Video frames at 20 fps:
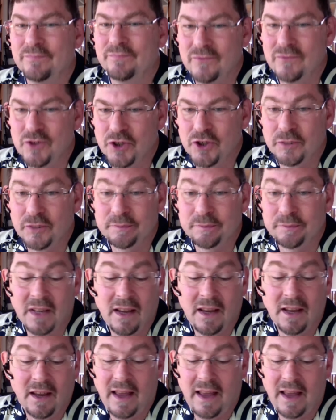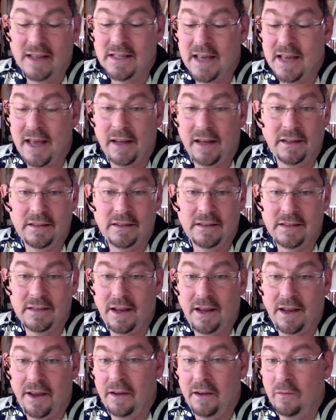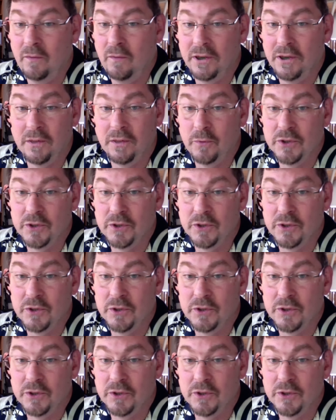Sure. And sadly today we're